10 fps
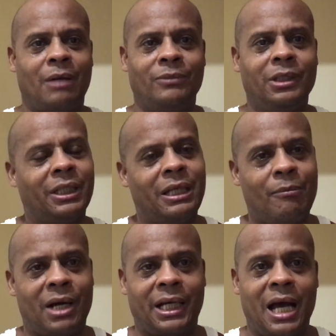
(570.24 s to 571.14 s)
looking
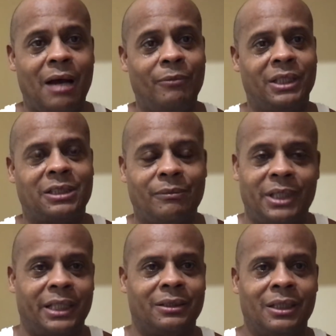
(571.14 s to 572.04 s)
at my comments, I'm
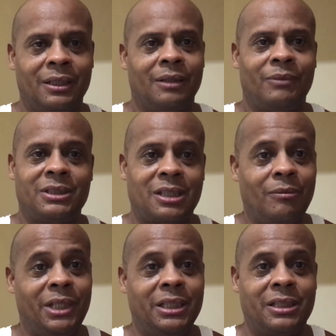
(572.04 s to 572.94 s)
like, man,
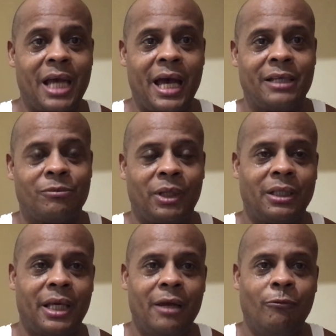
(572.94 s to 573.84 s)
some of these guys,
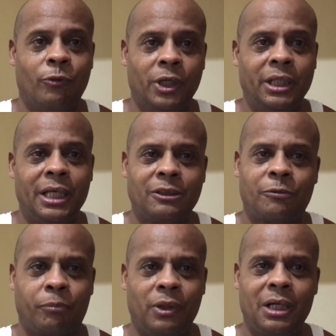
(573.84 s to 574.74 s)
man, they really are
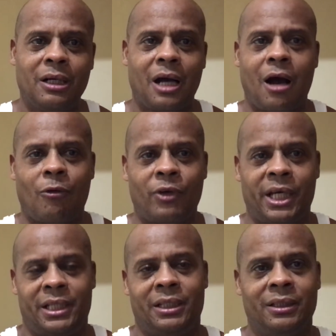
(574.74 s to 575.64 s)
sprung
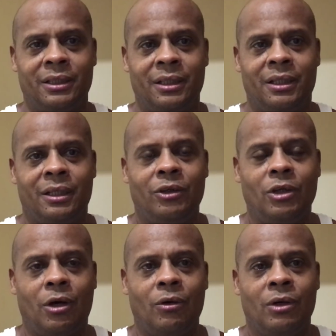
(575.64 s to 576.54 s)
already. You
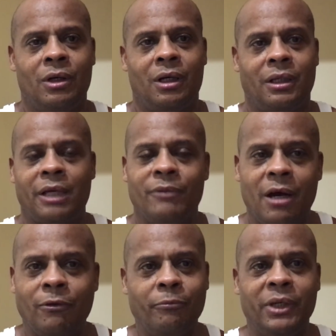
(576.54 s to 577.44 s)
know, they
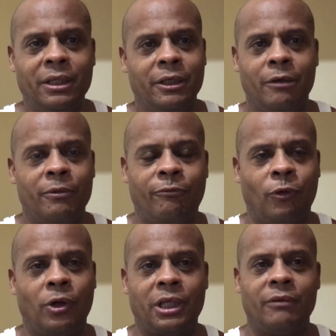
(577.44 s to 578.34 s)
never been here
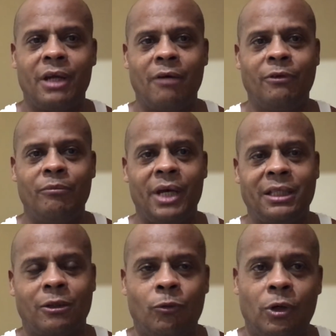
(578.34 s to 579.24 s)
before, they never
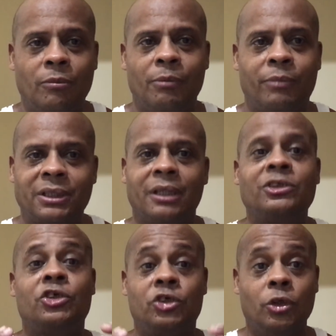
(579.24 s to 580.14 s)
met the woman, but they're
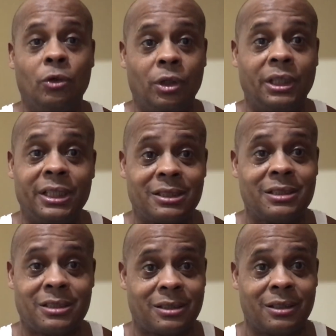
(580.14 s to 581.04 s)
sure this
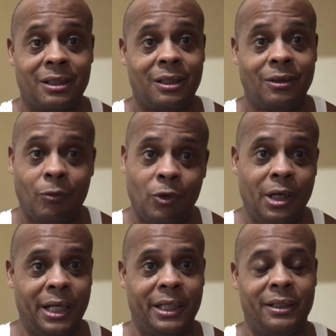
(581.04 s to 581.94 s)
is the
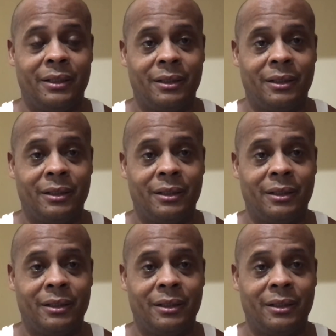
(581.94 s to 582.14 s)
one.